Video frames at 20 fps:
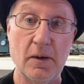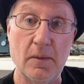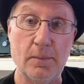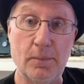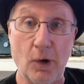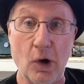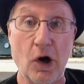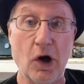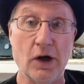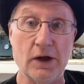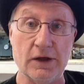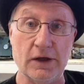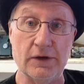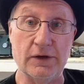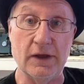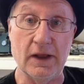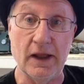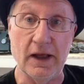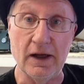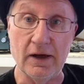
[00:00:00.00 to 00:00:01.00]
pot
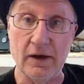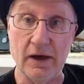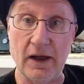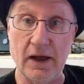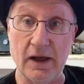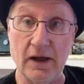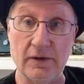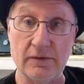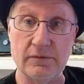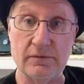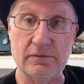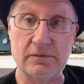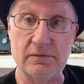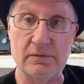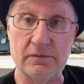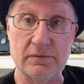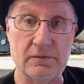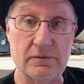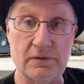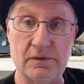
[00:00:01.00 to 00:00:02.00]
in there, and
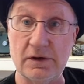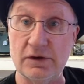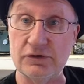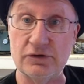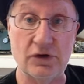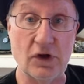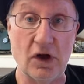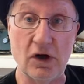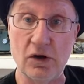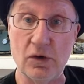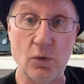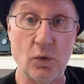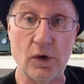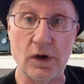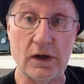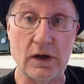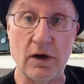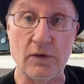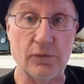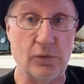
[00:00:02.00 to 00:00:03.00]
it's not going to
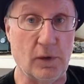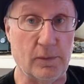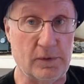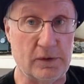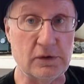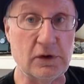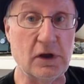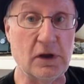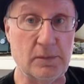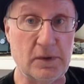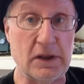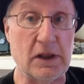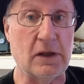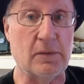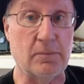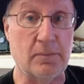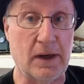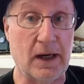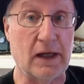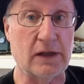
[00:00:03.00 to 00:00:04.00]
work out for him. He's going to be
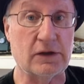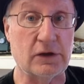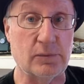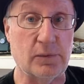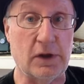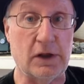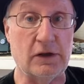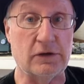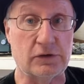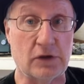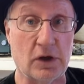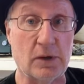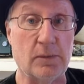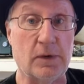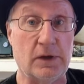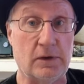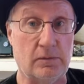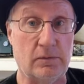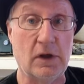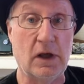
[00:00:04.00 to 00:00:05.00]
getting back to me, and he's going to
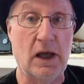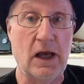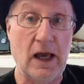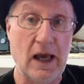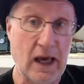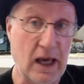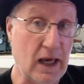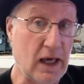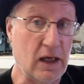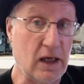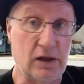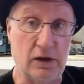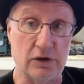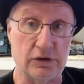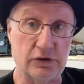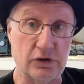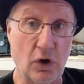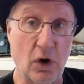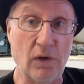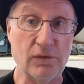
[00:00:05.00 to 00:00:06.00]
be, hey, your
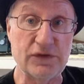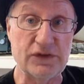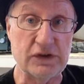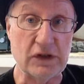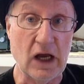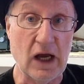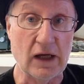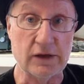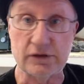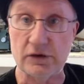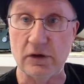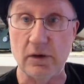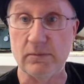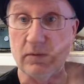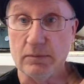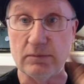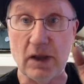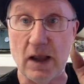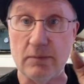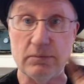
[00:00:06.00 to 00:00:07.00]
stove sucks, and
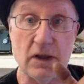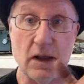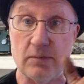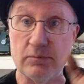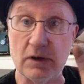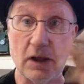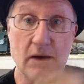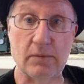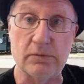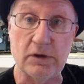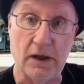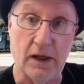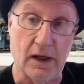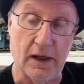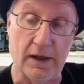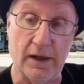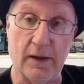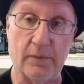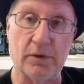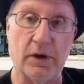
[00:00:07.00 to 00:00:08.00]
blah, blah, blah, blah, blah.
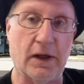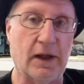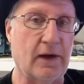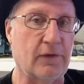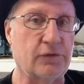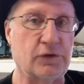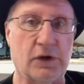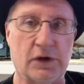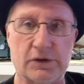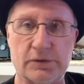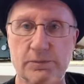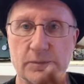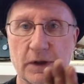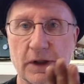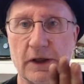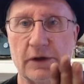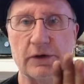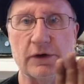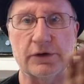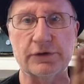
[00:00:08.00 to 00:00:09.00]
And I'm going to have to
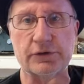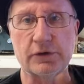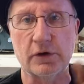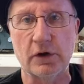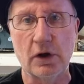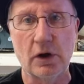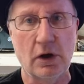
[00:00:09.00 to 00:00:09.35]
explain this